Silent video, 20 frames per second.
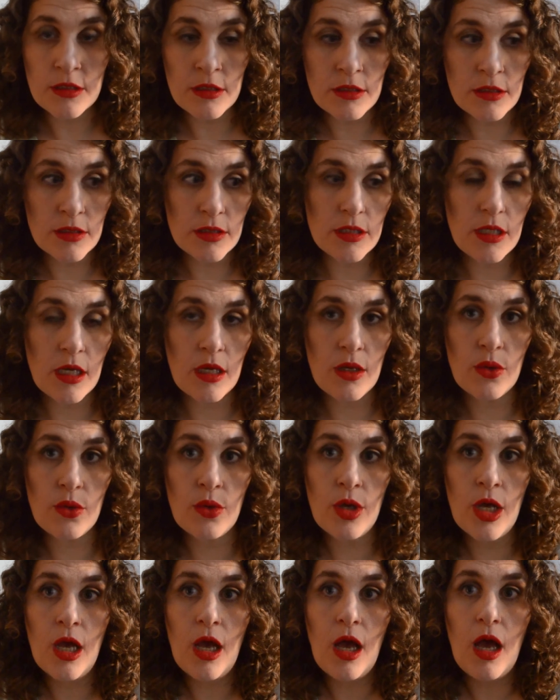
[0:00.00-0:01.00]
So
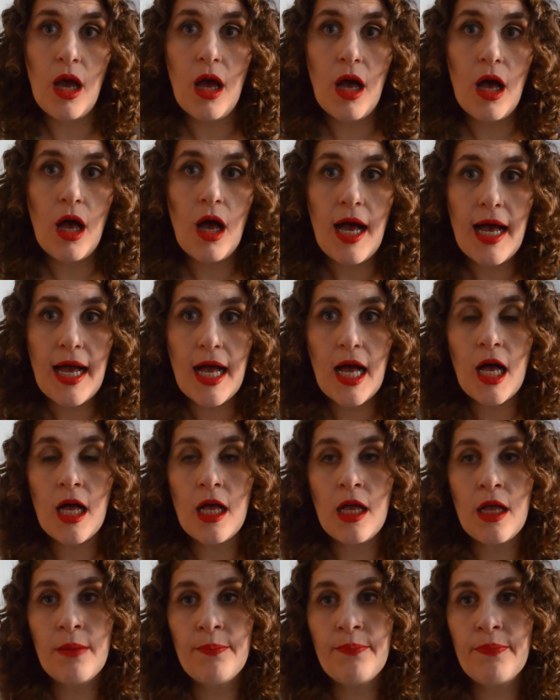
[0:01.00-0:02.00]

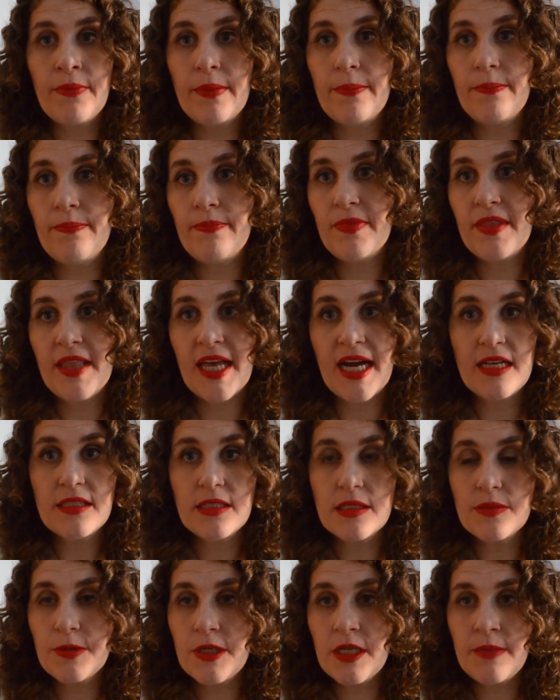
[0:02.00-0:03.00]

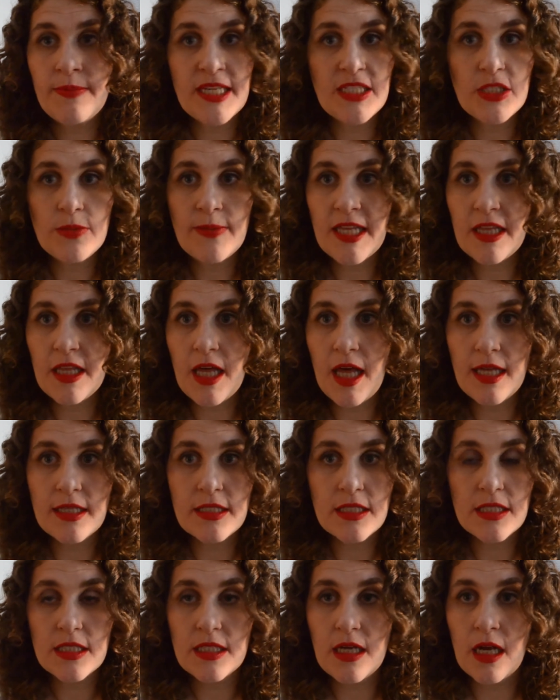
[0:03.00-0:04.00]
that's pretty much my
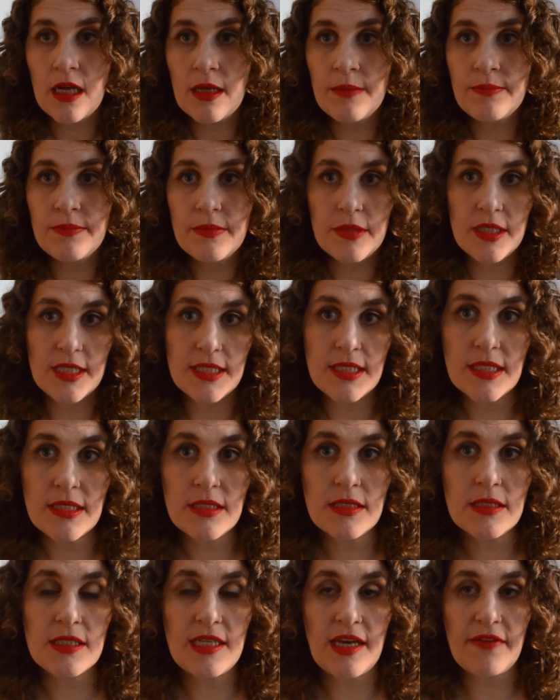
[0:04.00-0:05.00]
thoughts. This is
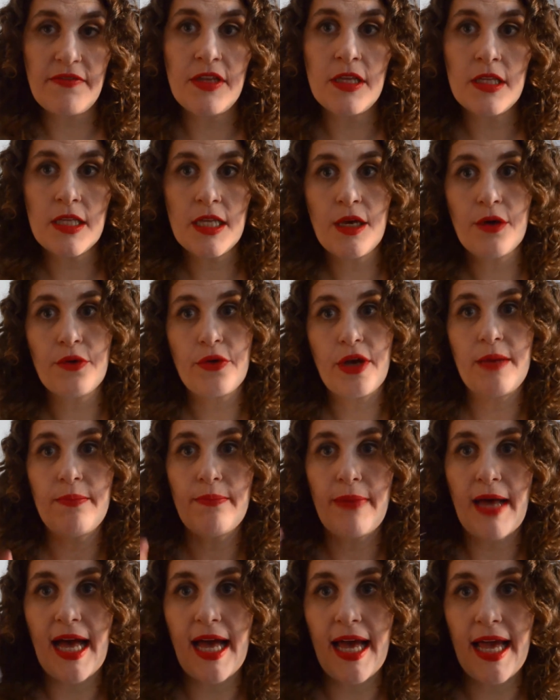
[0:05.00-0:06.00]
definitely a great
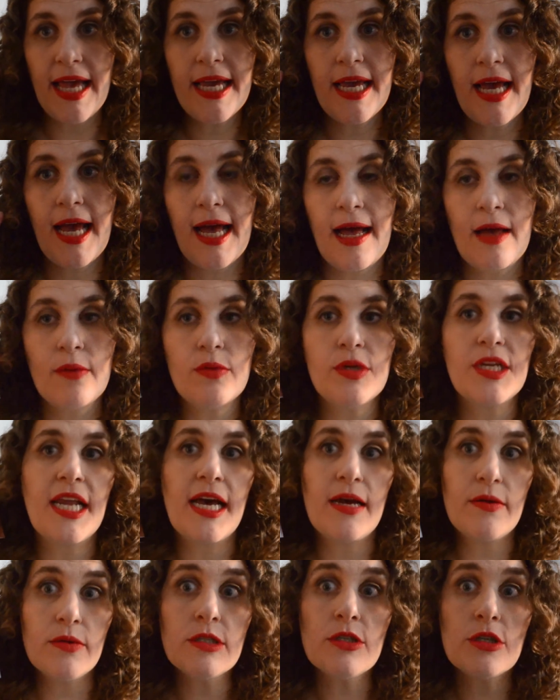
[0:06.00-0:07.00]
buy. I would
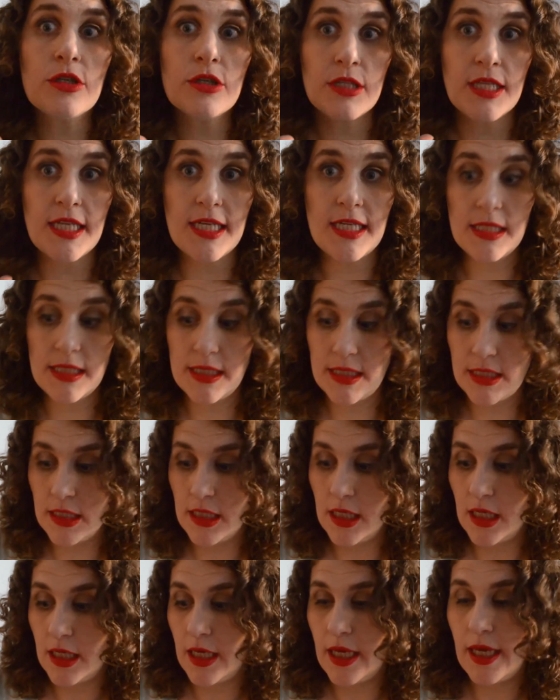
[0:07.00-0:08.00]
not return this,
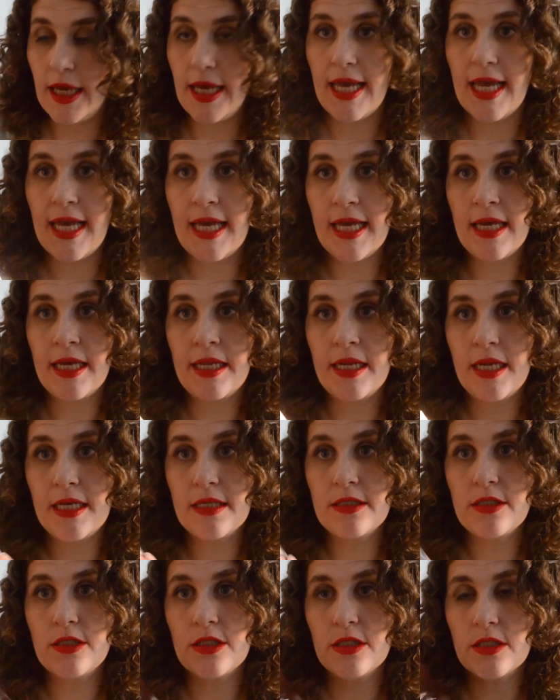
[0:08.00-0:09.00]
and
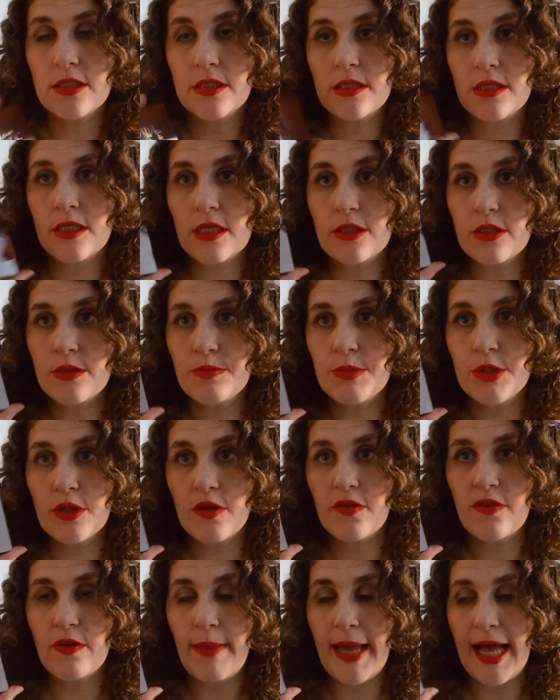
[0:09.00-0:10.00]
it's just such a
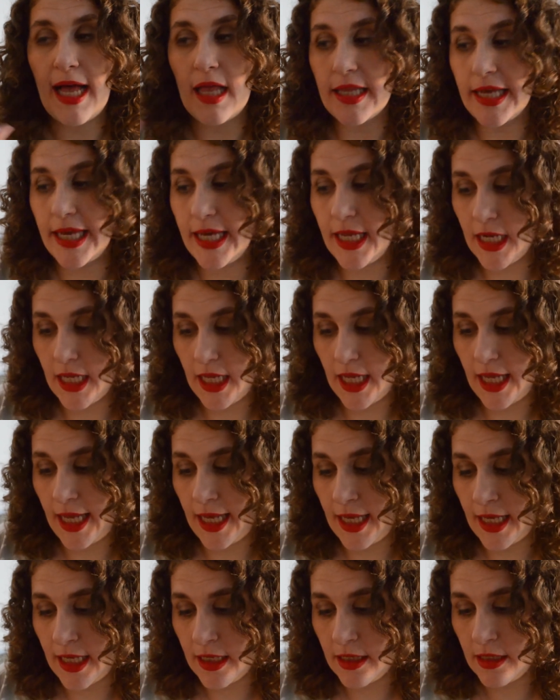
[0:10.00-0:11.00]
beautiful palette,
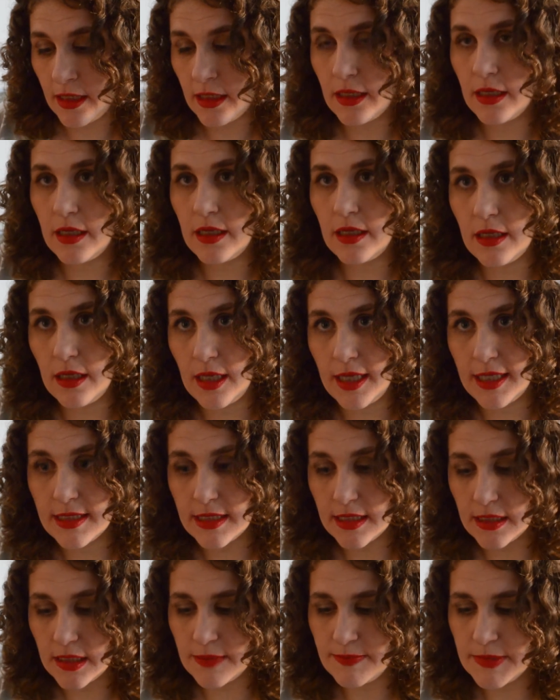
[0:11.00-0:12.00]
and it's
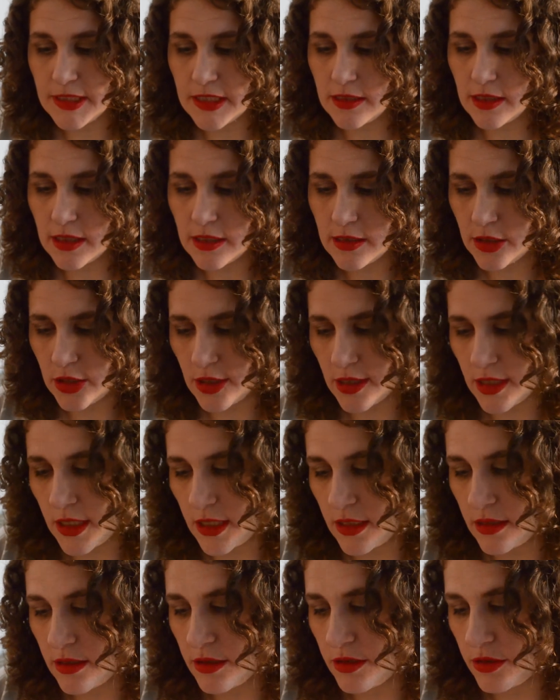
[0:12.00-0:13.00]
a lipstick
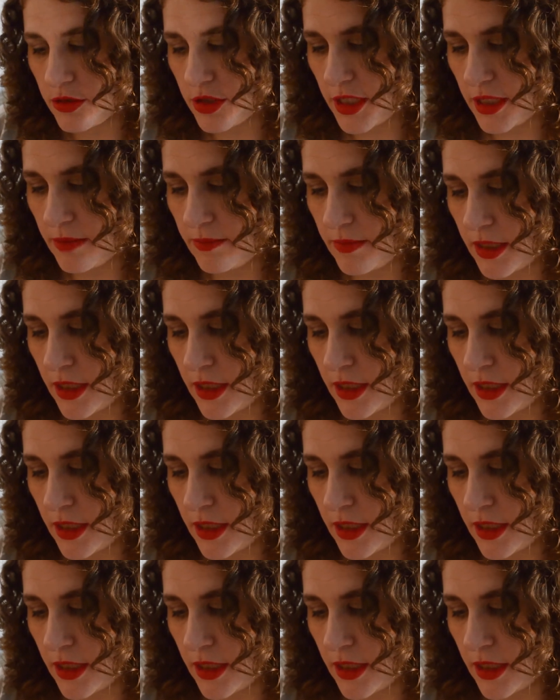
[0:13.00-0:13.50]
junkie's dream.